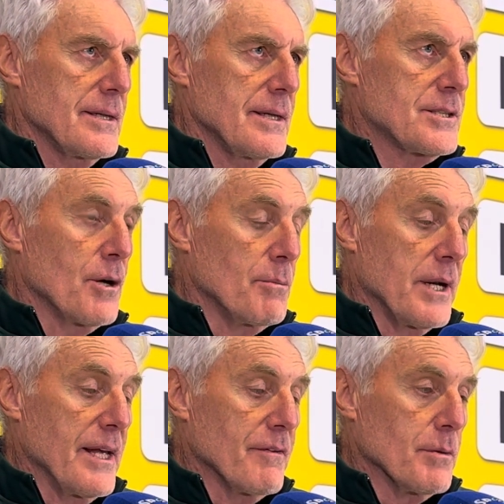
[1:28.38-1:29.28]
It's
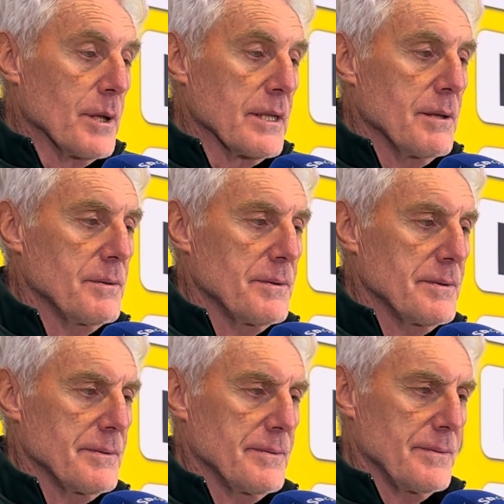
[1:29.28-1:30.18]
unbelievable
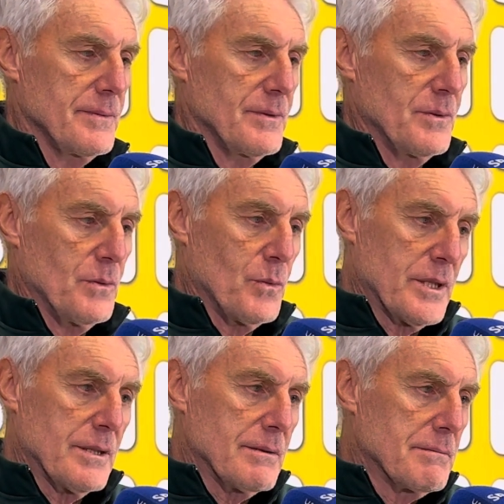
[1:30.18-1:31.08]

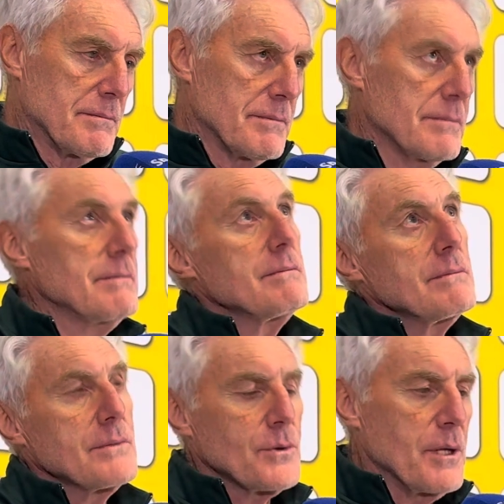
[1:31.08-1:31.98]
when
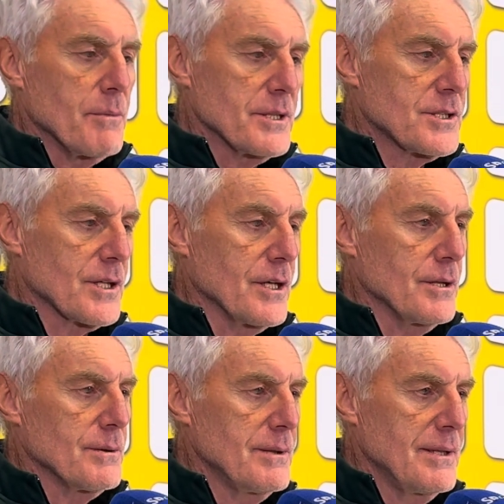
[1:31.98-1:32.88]
three months
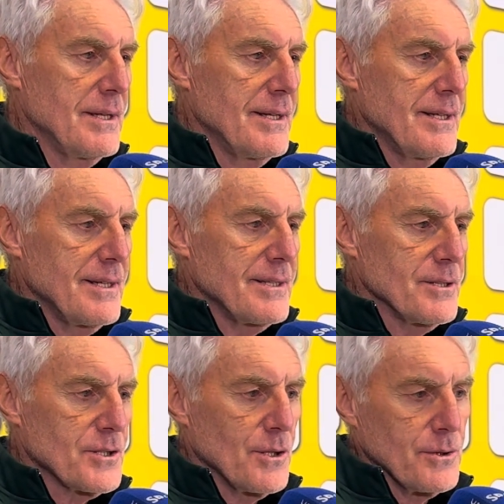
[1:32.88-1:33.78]
ago you
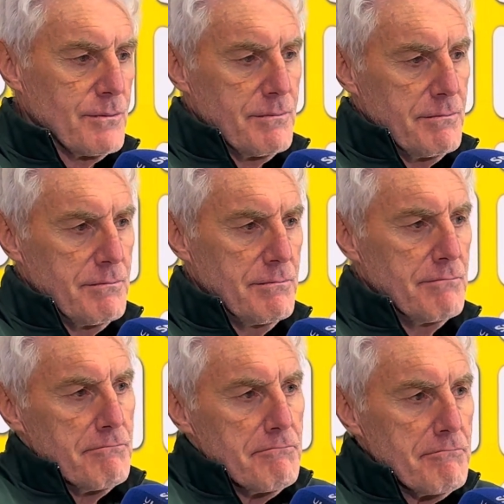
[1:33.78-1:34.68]
showed
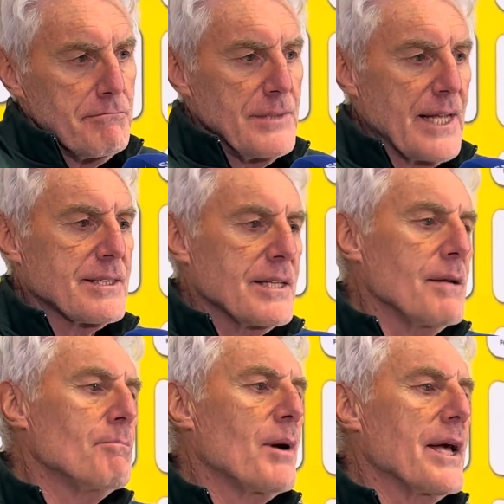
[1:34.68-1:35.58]
that
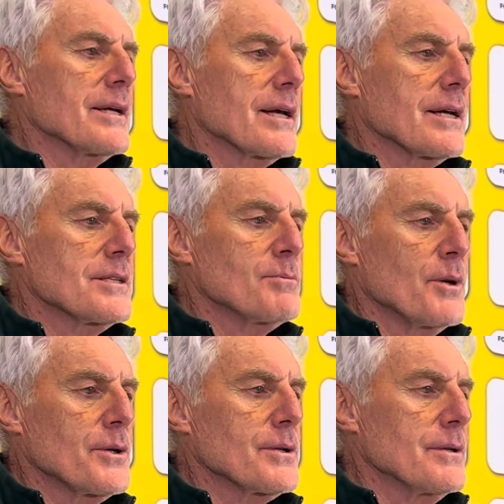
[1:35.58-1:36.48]
team playing against
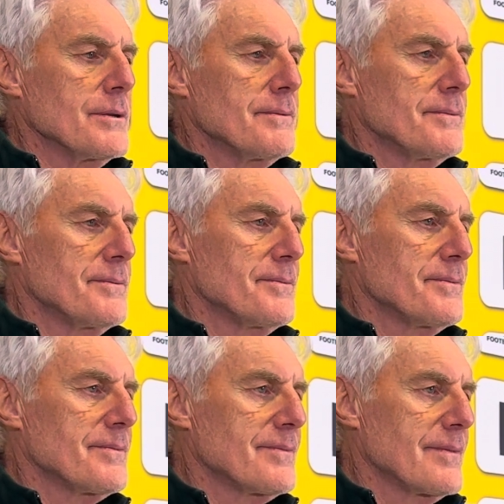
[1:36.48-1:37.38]
Morocco.
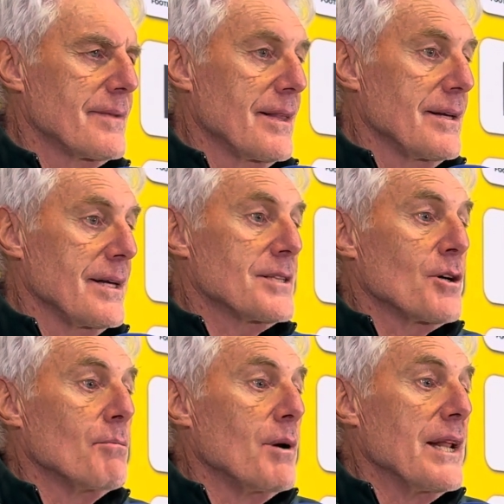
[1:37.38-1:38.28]
It's
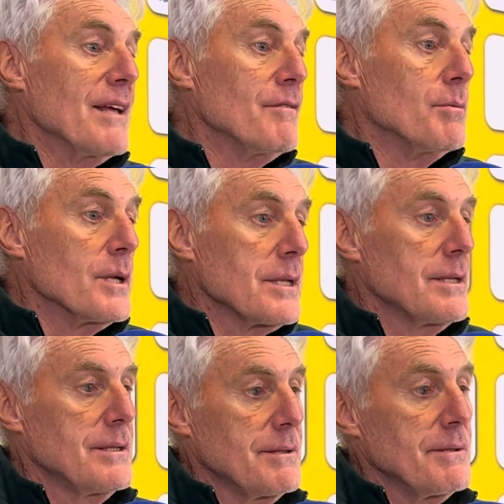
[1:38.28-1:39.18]
unbelievable.
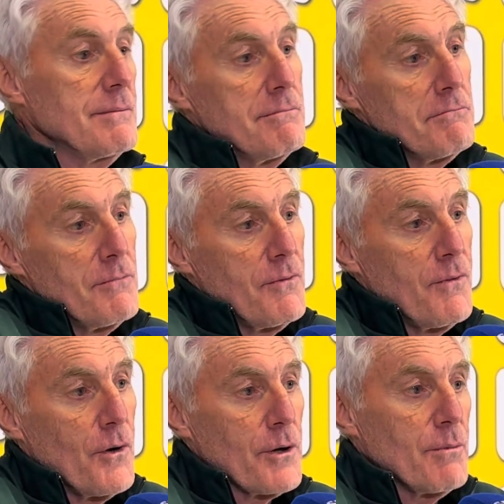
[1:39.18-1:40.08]

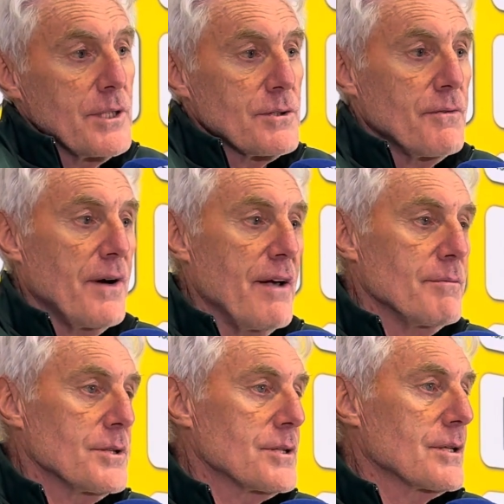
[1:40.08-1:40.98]
Four months or five
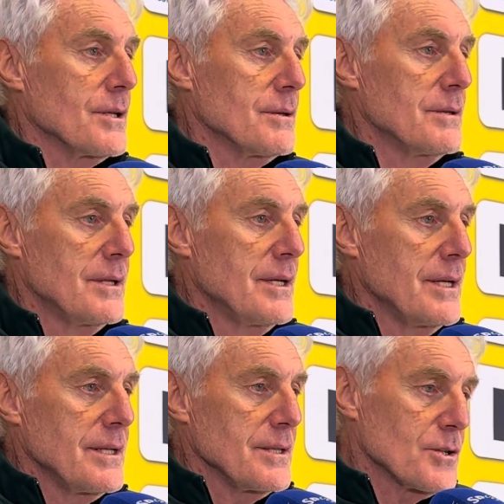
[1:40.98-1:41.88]
months ago,
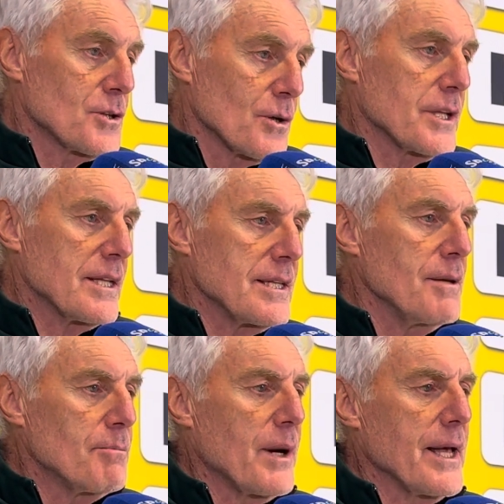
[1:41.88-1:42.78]
you saw that
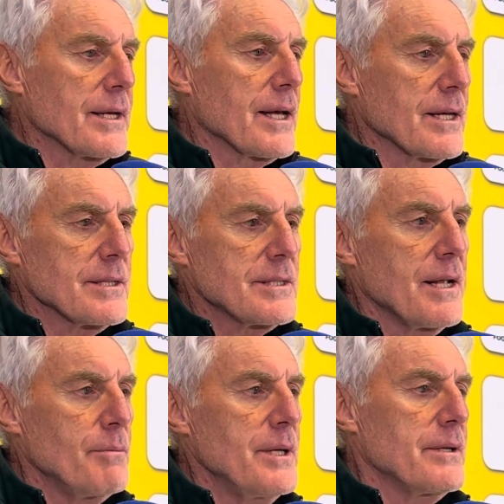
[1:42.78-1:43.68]
team playing against
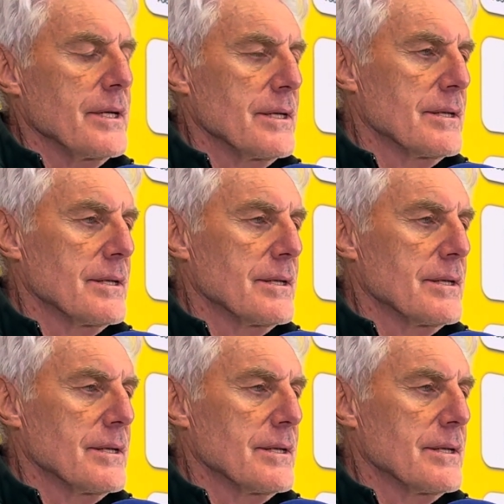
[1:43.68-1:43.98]
Liberia.